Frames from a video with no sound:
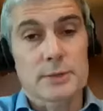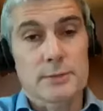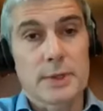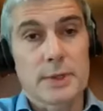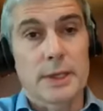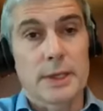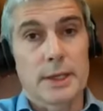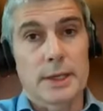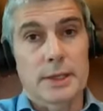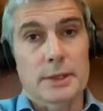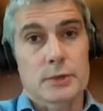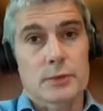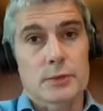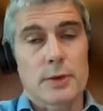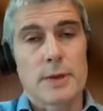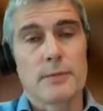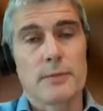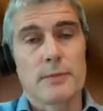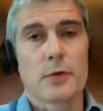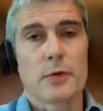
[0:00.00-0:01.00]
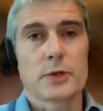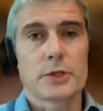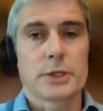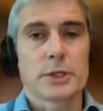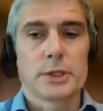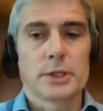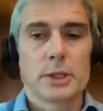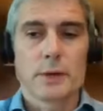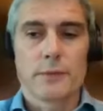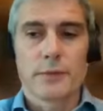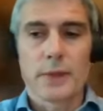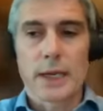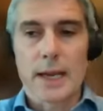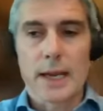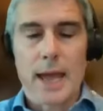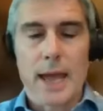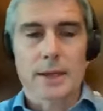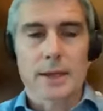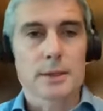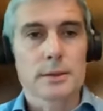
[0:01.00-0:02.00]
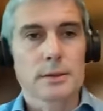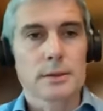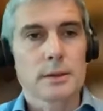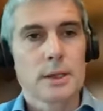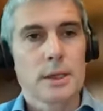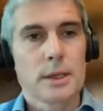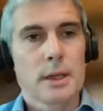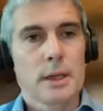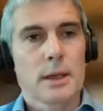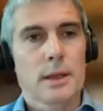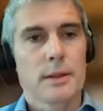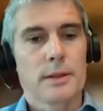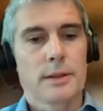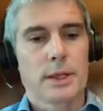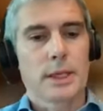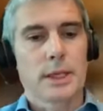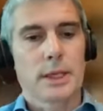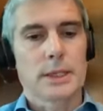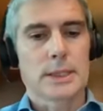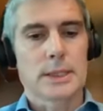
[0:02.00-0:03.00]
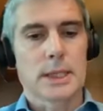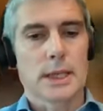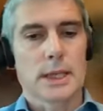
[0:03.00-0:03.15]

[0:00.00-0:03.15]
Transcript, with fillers: it's really an extreme version of the latter that